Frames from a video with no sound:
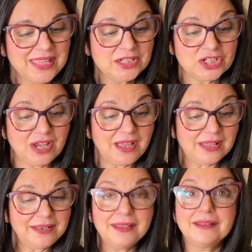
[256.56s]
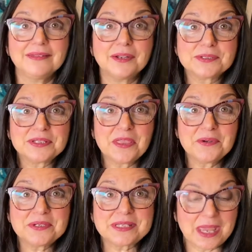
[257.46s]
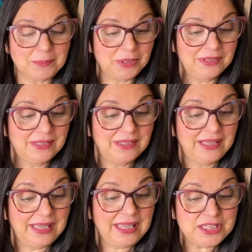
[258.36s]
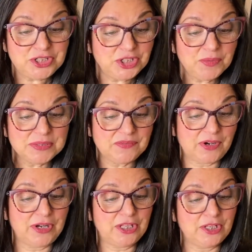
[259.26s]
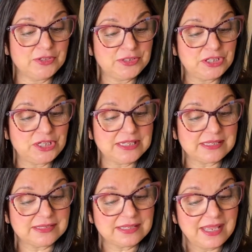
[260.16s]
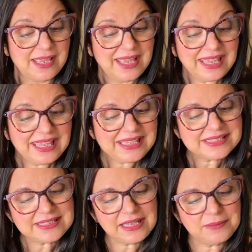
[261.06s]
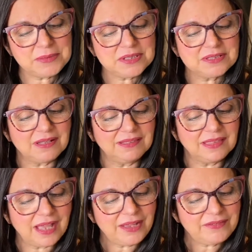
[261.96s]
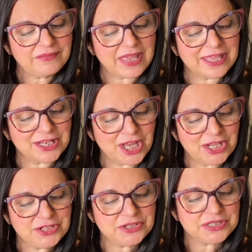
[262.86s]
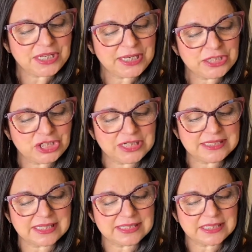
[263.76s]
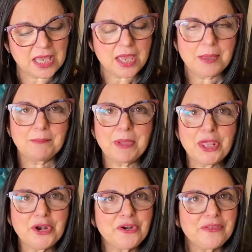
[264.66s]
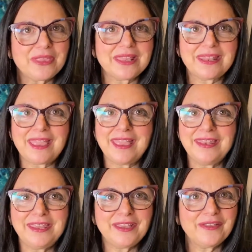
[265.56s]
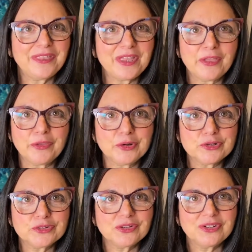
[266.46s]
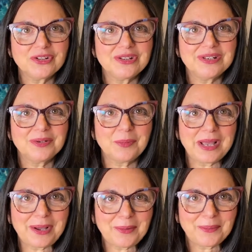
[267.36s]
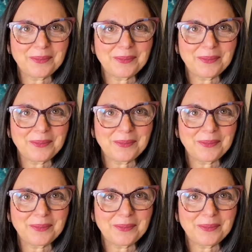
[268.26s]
John, there's another disciple. He too was very close to Jesus. He seemed to love and understand Jesus better than any of the others. Wow.